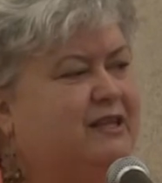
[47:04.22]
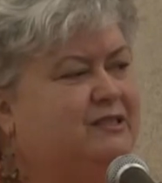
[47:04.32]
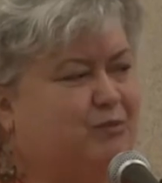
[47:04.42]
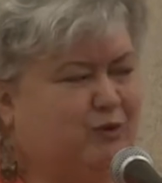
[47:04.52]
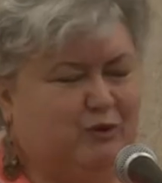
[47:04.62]

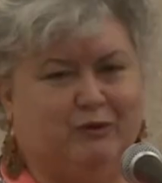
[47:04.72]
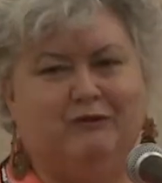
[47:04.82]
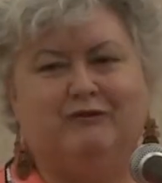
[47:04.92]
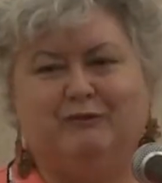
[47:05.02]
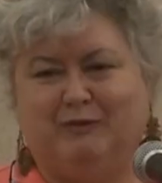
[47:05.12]
things
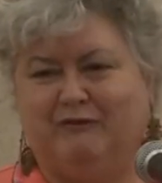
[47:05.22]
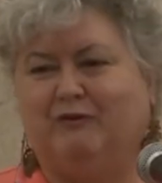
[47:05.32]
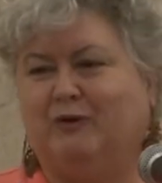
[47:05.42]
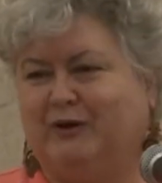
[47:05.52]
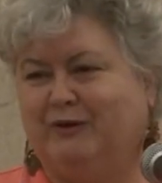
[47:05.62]
approved
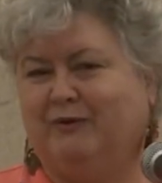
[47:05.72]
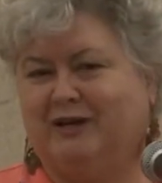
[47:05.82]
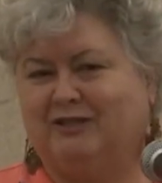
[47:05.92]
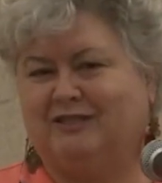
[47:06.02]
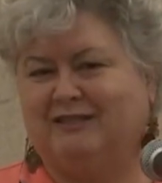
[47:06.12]
before you
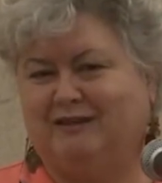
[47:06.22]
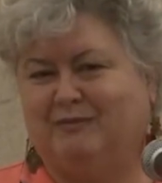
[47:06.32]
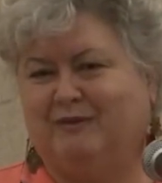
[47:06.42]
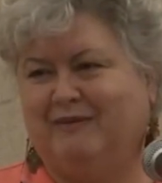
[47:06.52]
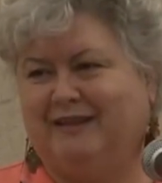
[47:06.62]
actually
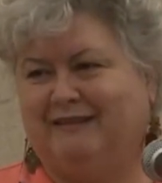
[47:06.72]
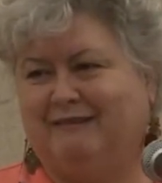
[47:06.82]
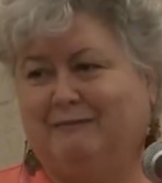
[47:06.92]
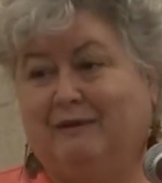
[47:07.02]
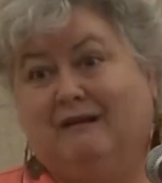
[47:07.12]
implement
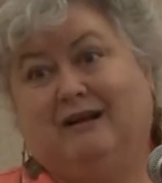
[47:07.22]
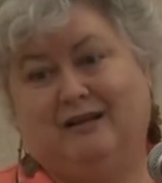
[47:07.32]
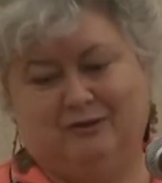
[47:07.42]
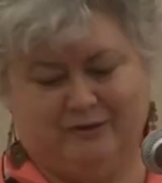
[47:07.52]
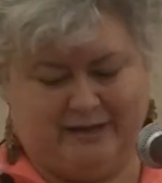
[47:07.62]
them.
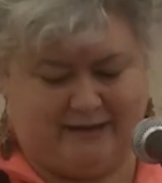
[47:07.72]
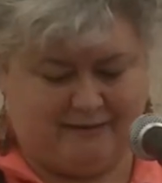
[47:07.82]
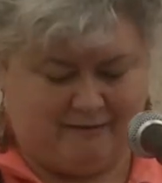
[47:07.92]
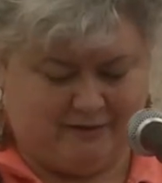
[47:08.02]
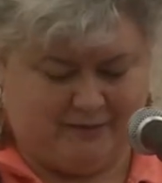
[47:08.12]
I learned that
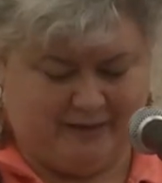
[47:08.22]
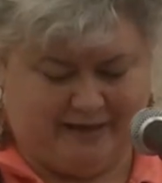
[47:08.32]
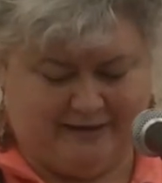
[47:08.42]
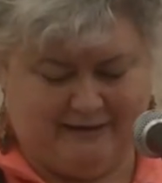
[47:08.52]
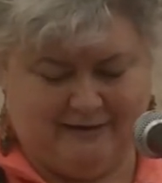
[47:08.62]
the hard
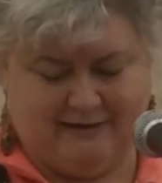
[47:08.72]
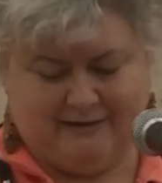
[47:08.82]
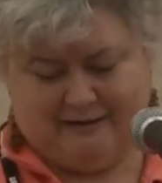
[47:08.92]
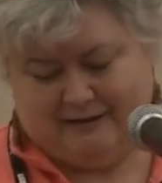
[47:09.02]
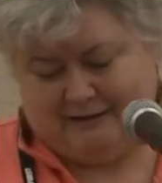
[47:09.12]
way.
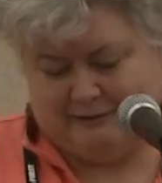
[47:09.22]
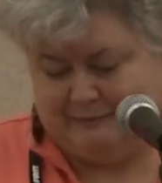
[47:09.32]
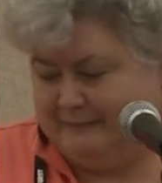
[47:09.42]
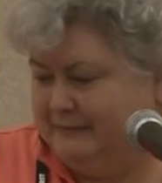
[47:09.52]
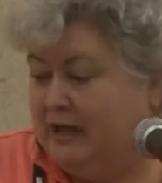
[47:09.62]

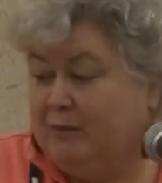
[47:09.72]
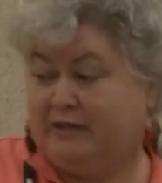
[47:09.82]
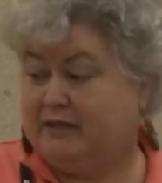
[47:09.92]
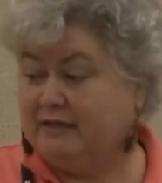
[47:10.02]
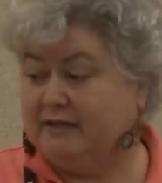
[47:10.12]
But
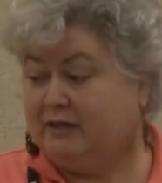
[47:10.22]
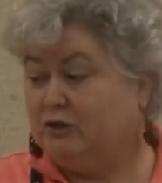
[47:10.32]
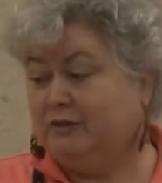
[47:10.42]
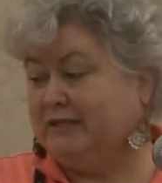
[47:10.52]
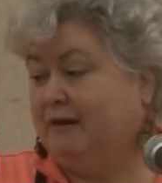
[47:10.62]
the
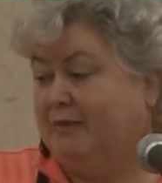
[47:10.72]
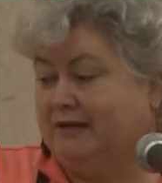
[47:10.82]
loosen up